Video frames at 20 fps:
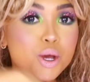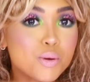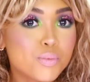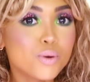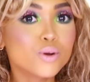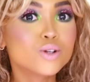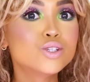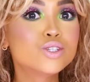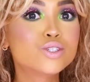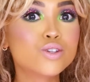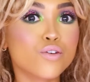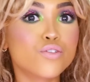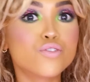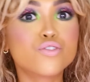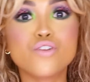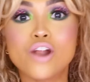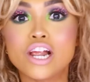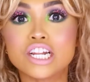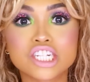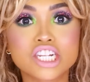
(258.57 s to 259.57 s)
put the
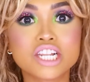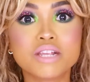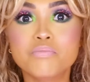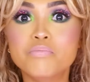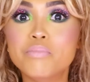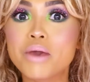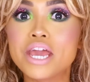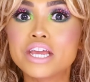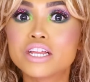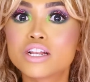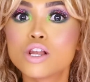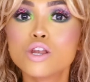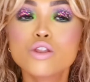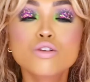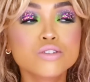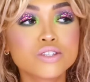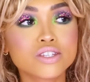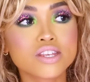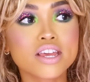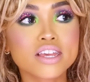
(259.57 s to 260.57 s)
freshly baked
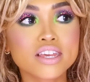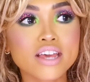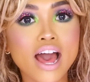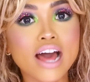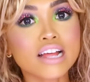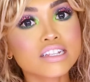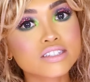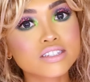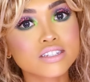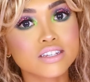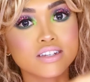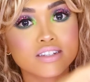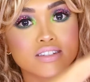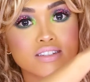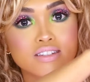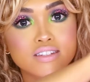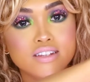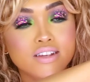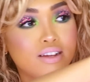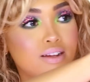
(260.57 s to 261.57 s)
lusekat
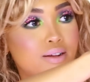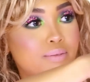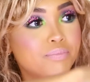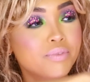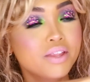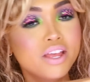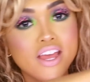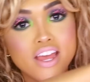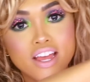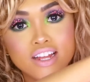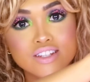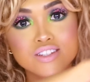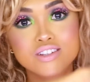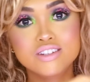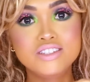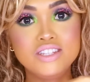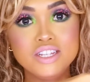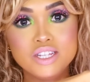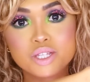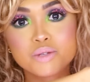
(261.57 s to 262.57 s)
in the
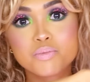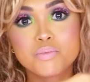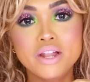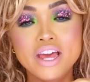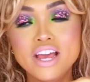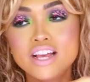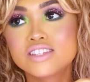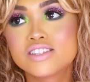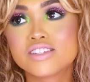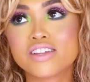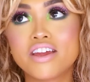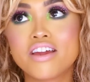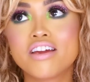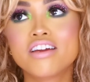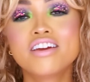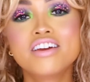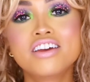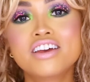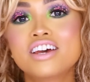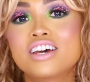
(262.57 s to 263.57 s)
displays
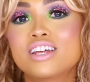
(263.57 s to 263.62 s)
there.